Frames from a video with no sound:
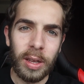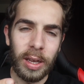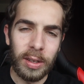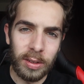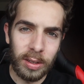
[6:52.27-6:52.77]

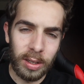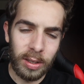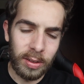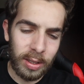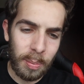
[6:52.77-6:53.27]

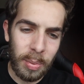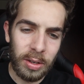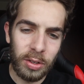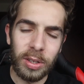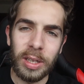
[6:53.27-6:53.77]
is in a
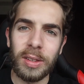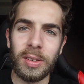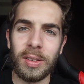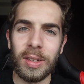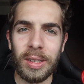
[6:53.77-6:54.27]
measure
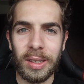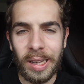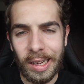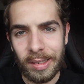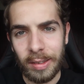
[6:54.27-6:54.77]
that's
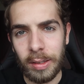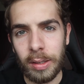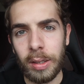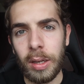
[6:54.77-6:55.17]
less